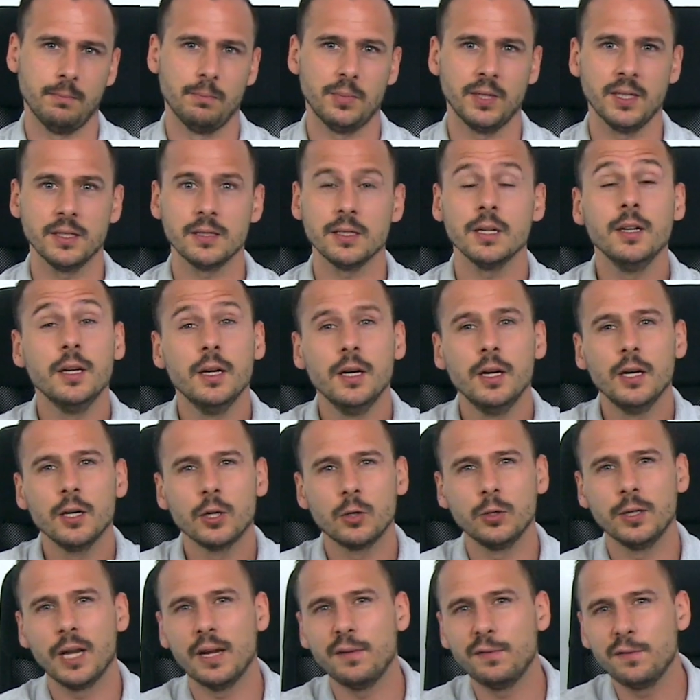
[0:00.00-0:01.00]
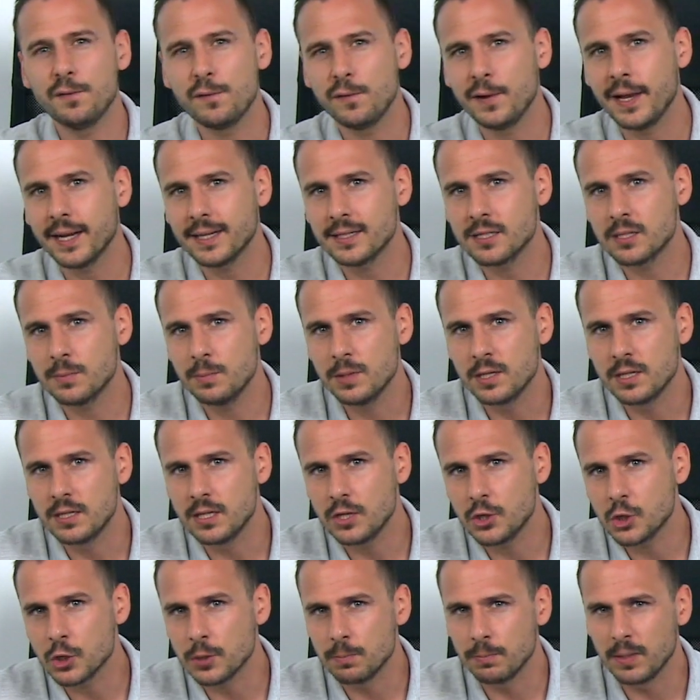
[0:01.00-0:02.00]
But could a flexed
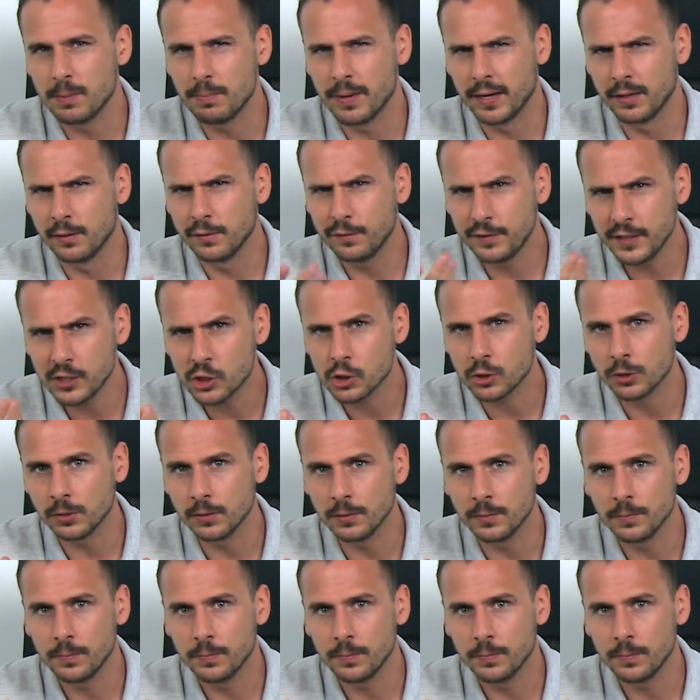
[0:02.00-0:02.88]
position be beneficial?